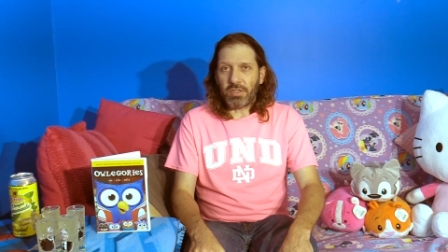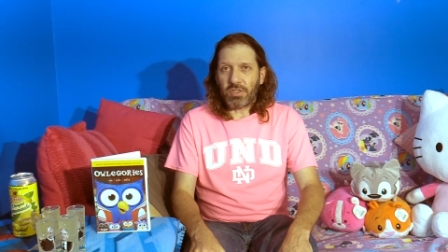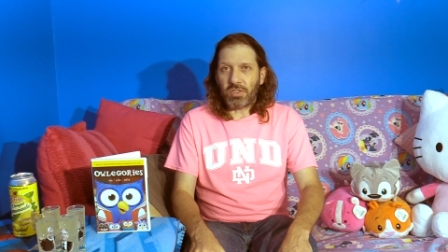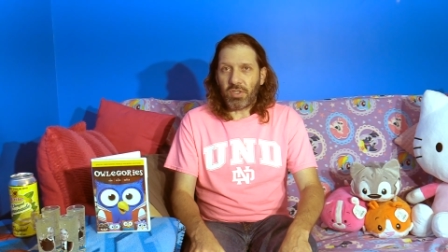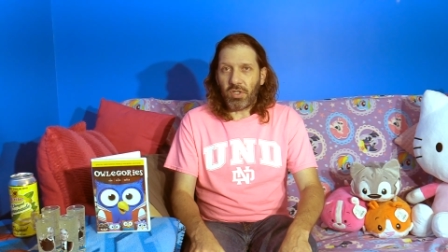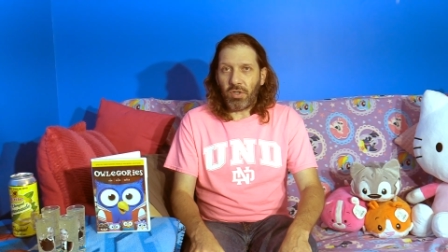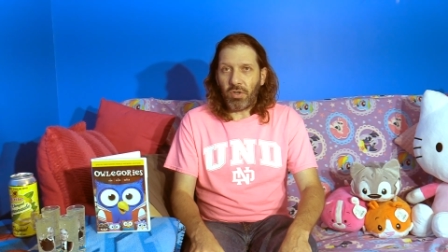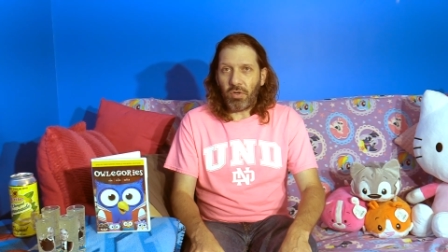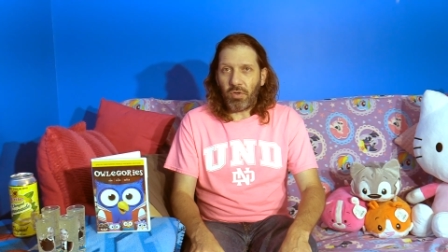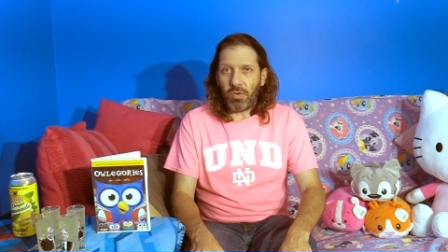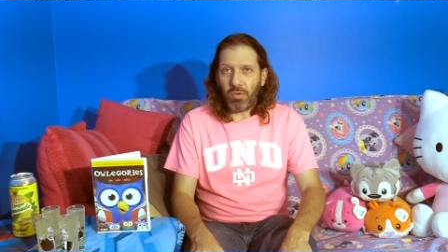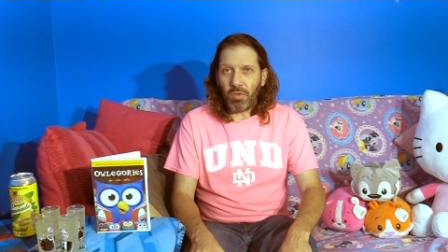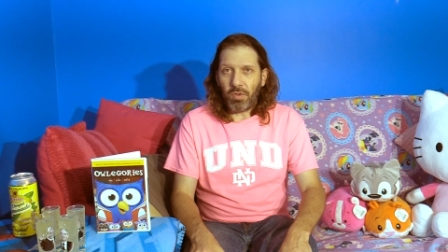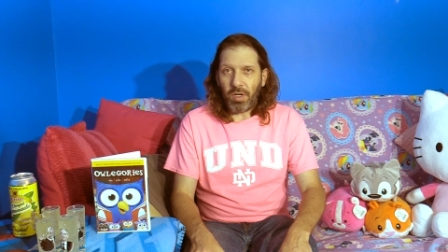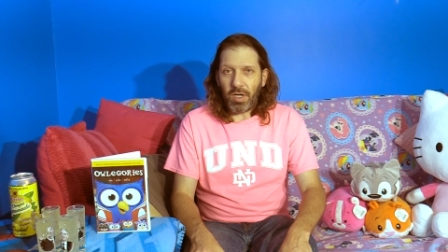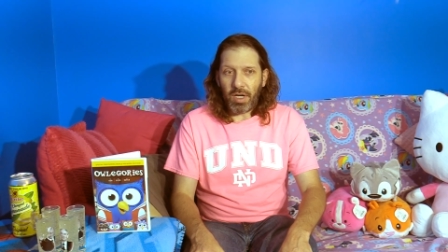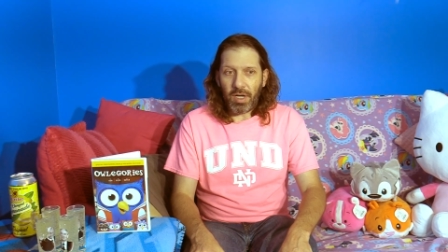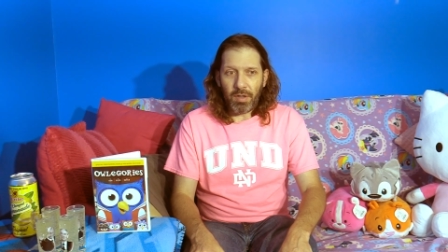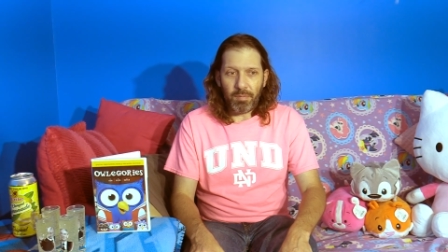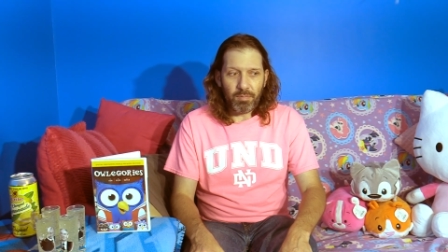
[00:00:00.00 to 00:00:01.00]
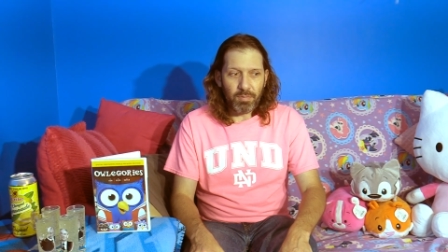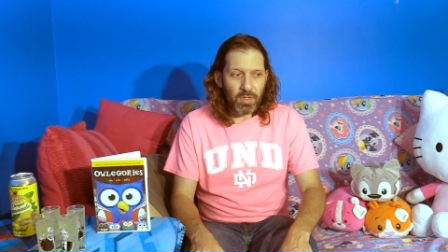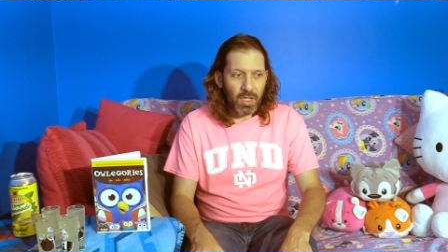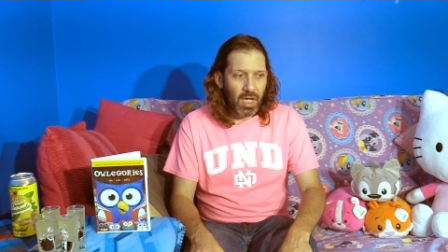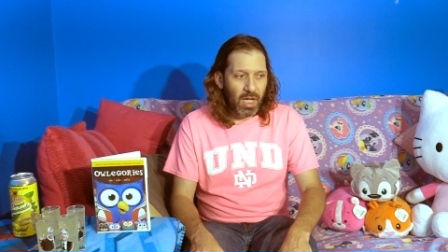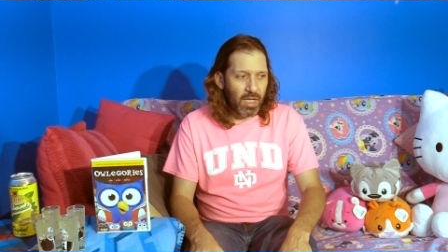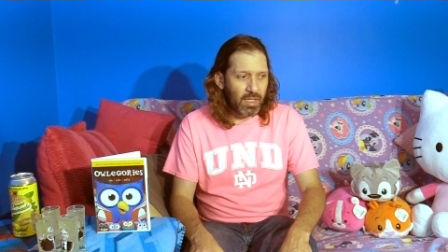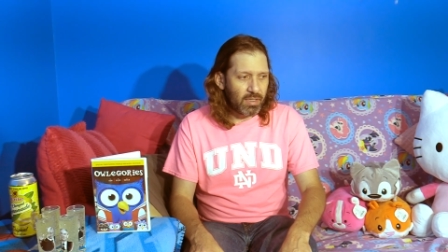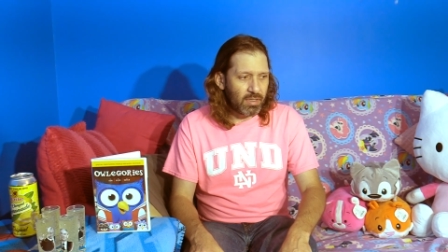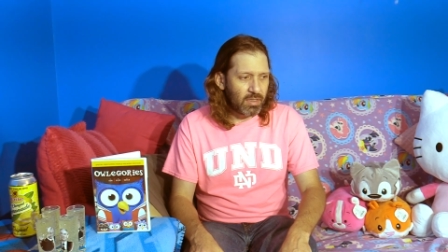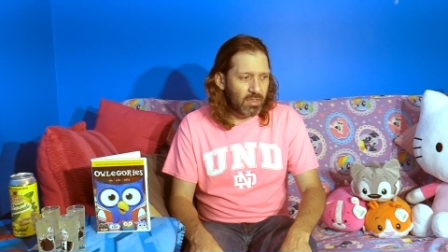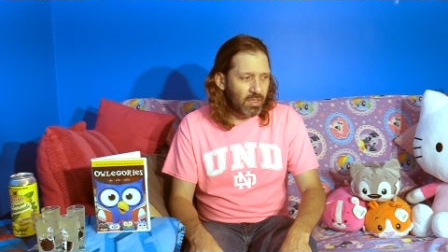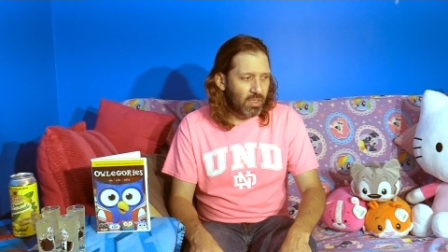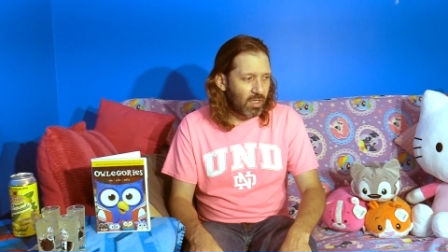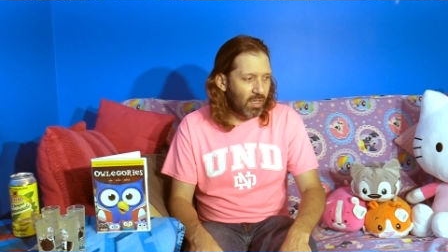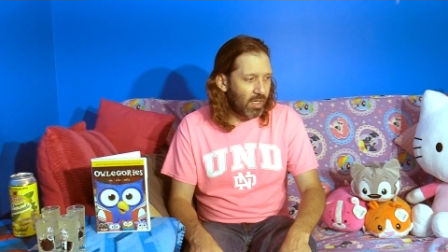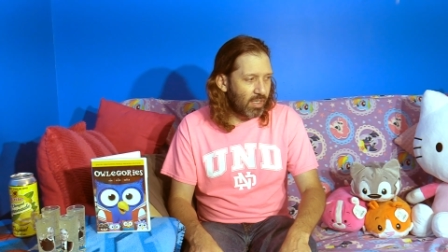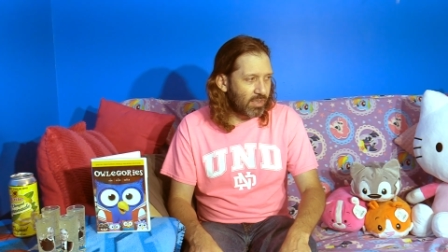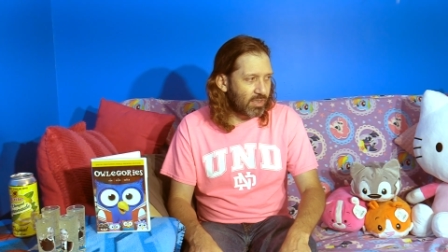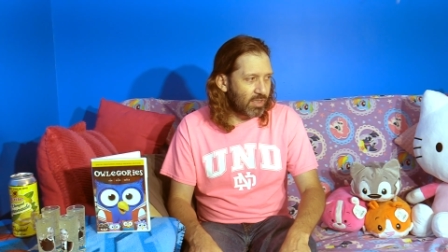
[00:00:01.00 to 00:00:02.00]
so I'm not
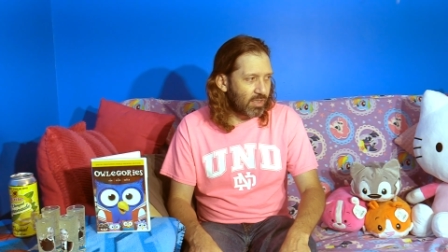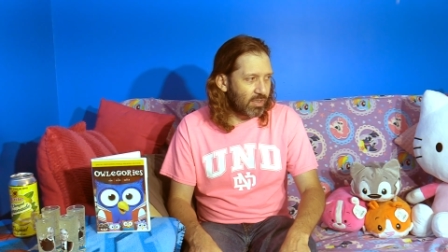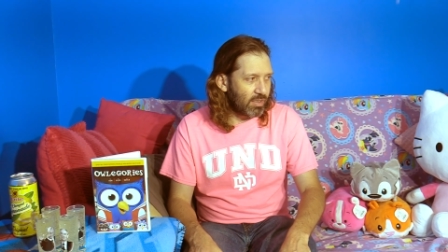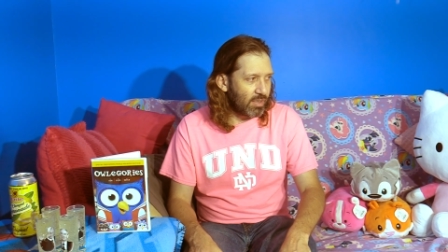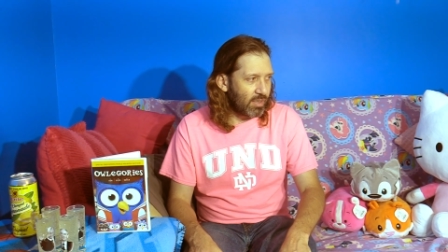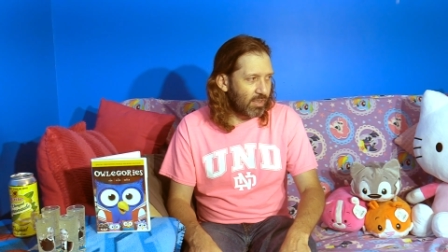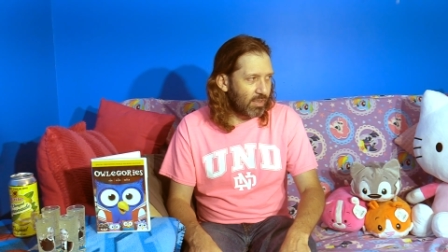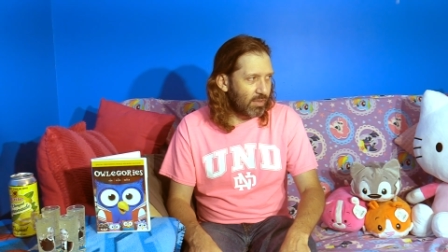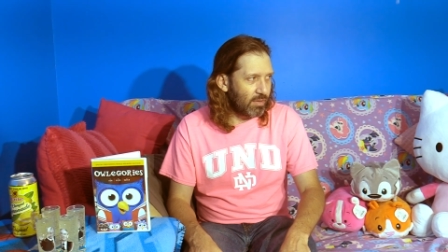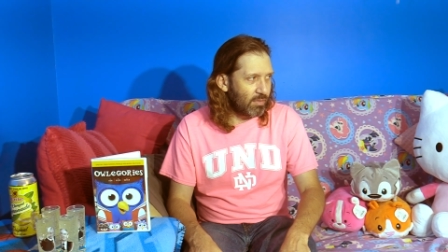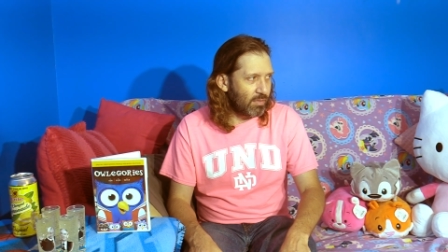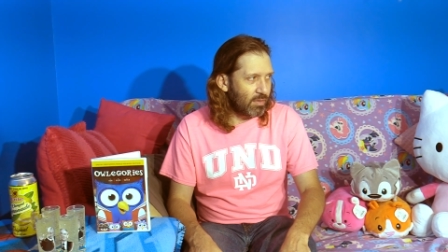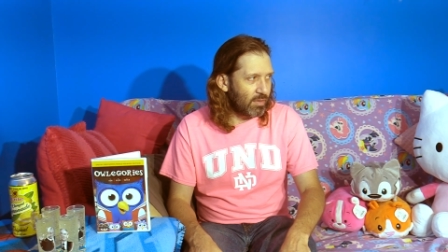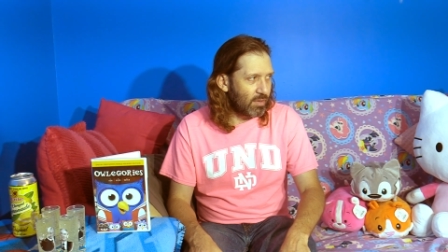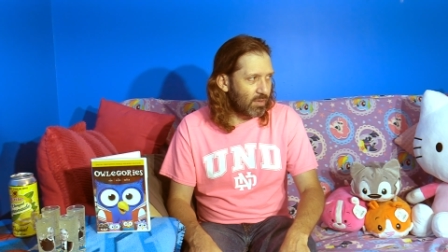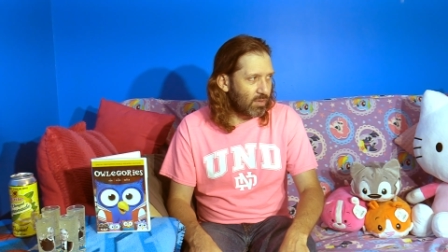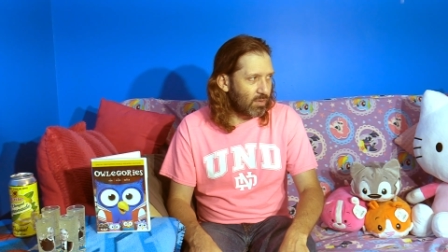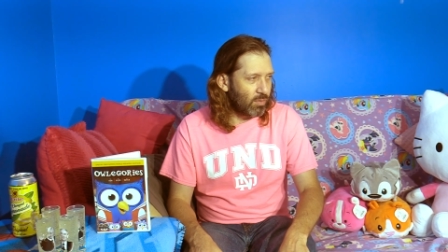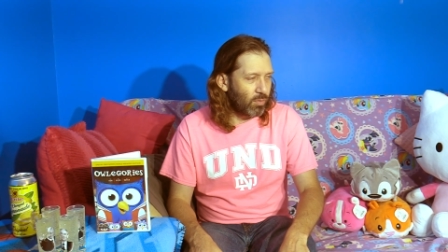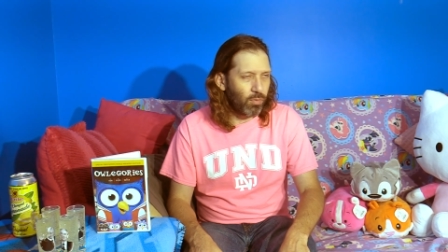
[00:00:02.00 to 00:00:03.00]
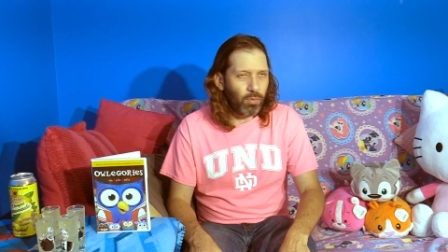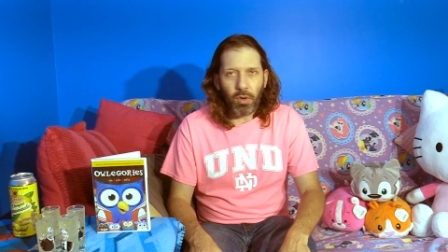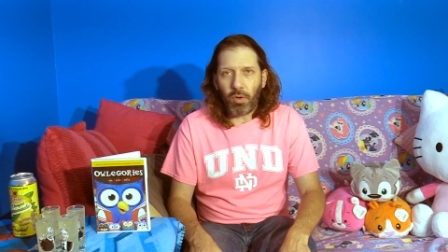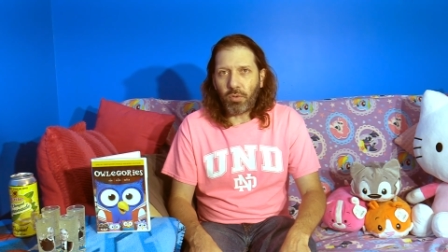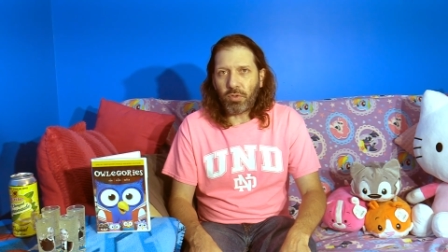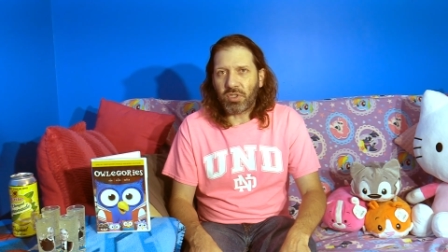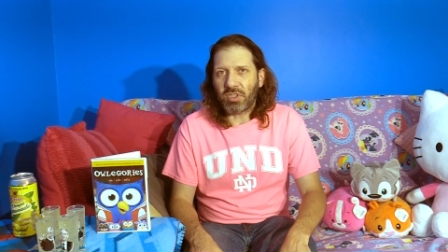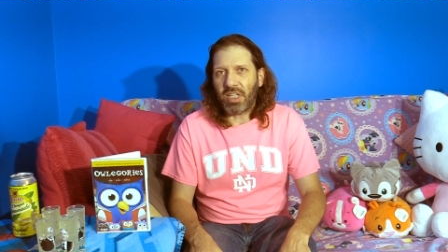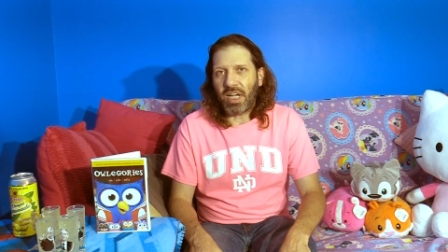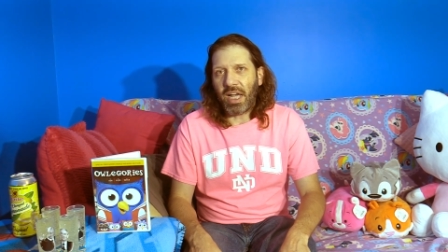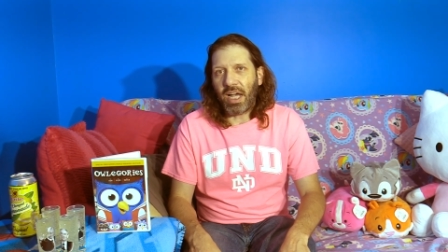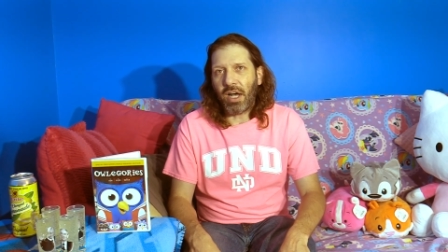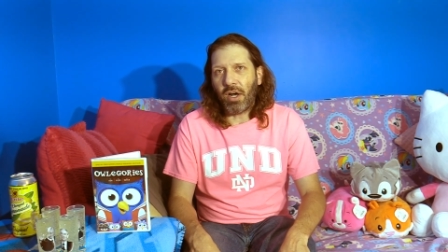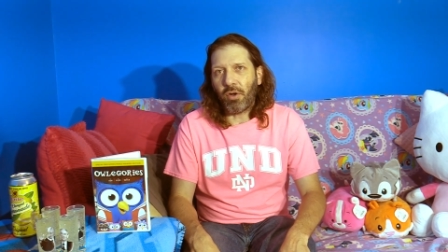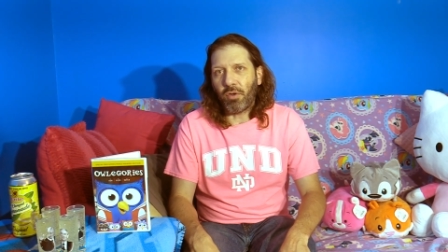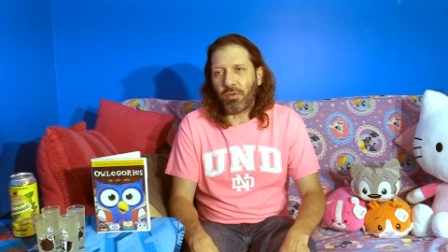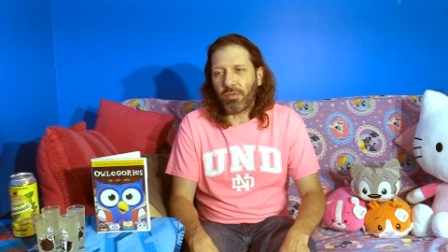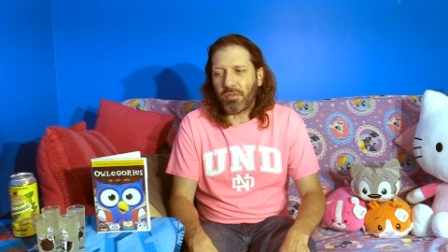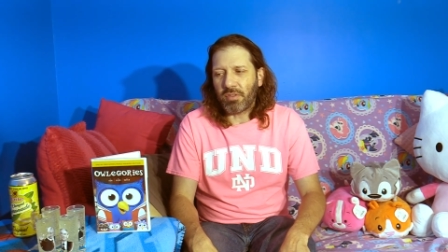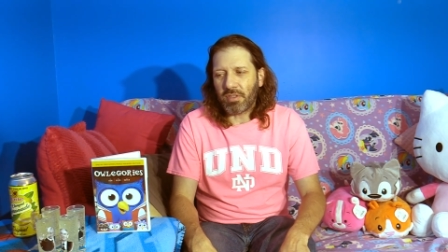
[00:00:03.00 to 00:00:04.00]
constantly grossed
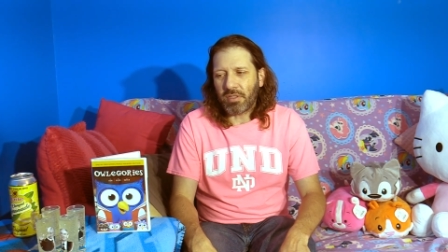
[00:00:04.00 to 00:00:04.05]
out.